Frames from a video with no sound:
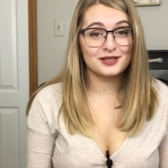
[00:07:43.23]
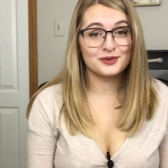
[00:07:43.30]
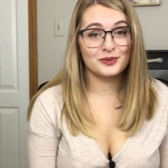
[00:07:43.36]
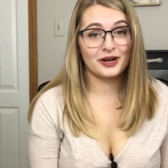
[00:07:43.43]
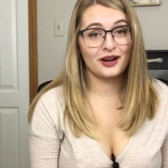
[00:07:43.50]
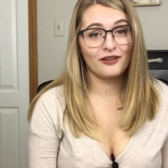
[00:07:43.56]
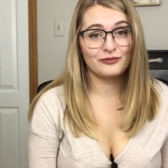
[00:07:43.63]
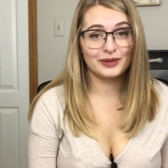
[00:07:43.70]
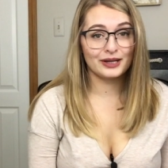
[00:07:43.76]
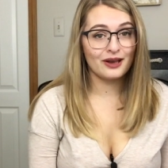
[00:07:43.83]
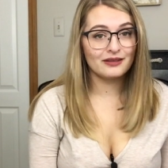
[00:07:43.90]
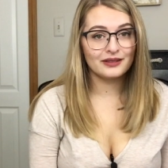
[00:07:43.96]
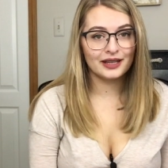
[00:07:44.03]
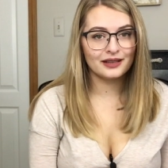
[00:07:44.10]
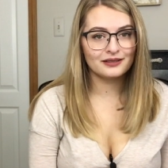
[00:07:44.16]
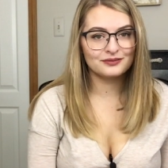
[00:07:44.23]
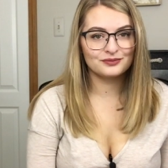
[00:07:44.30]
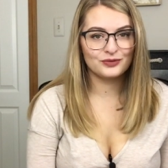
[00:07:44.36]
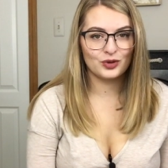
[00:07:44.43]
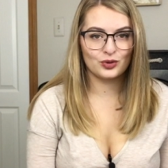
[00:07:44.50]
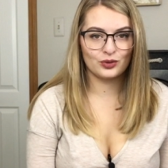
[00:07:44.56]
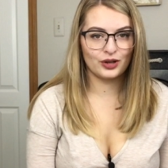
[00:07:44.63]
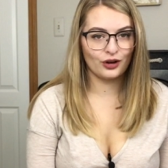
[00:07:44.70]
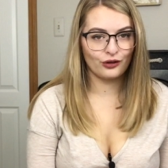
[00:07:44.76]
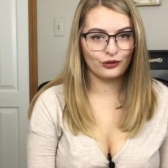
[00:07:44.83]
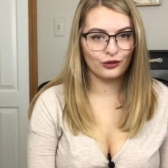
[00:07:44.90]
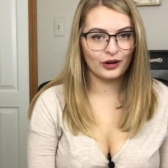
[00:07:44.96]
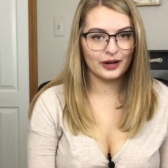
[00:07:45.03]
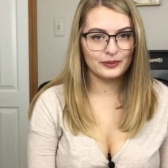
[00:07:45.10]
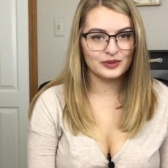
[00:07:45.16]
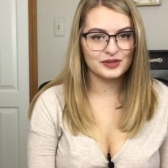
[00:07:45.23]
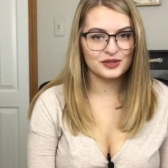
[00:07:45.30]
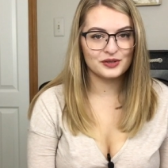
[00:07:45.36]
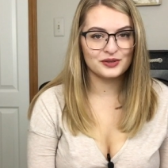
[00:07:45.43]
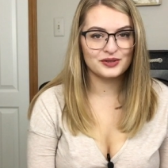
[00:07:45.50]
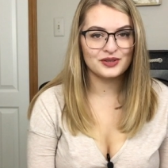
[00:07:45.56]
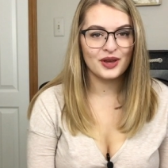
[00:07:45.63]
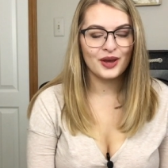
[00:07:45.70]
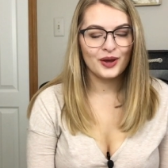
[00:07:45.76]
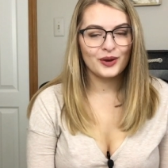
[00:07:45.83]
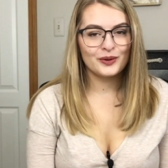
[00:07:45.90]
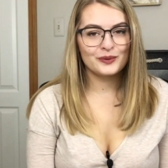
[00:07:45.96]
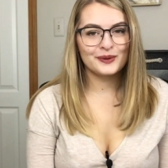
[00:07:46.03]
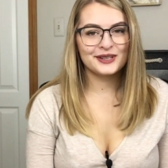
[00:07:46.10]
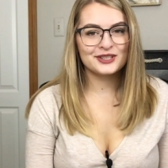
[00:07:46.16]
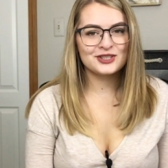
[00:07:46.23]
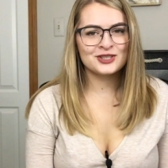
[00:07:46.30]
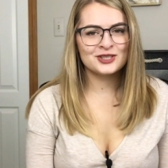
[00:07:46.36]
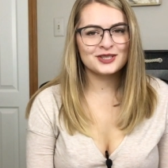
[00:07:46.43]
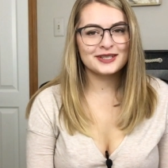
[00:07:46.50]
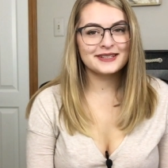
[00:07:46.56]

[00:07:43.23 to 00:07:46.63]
swear, have been on like 3 or 4 episodes, which